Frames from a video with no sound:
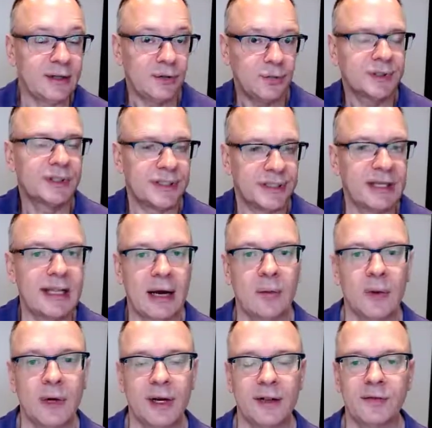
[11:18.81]
And we'll see that
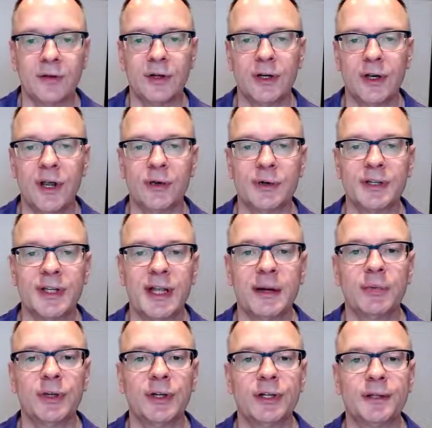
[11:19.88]
when I give you another
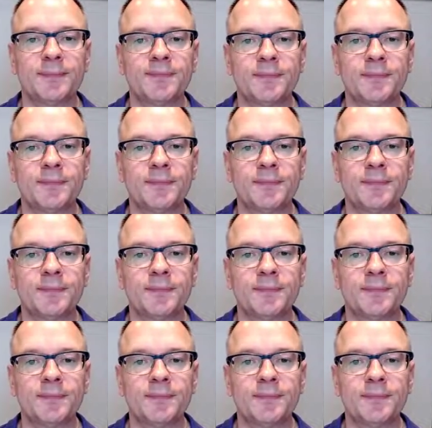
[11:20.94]
example here.